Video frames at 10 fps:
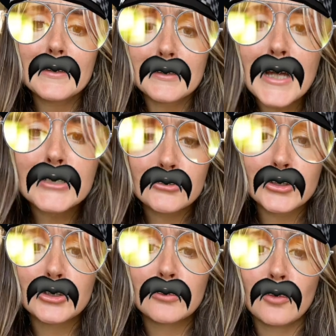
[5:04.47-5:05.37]
the
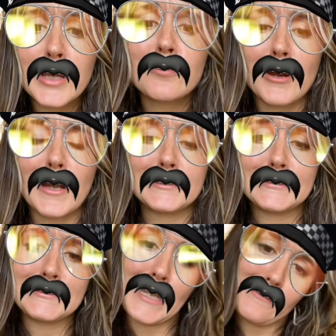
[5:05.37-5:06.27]
lunchroom, we
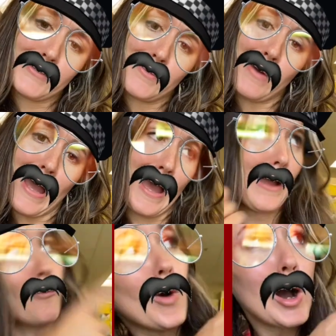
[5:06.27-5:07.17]
practice safety
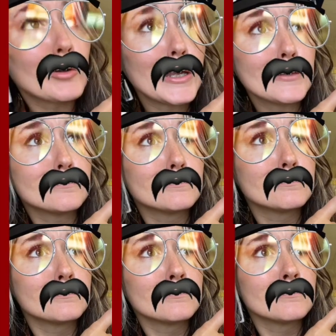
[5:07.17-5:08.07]
by walking,
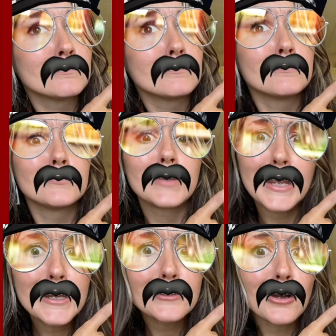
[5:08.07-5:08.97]

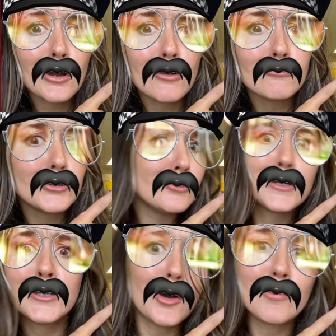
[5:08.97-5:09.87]
eating our own food
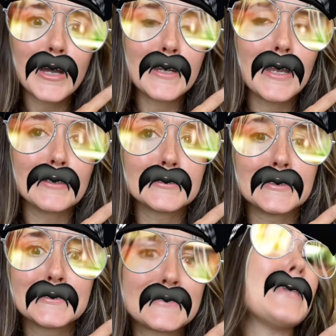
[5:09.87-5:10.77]
and nobody
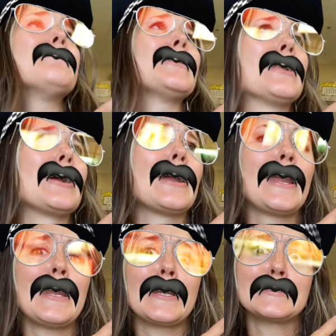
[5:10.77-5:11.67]
else's, keeping our
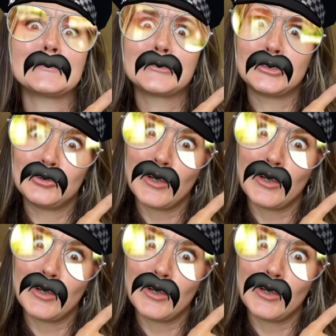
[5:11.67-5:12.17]
hands to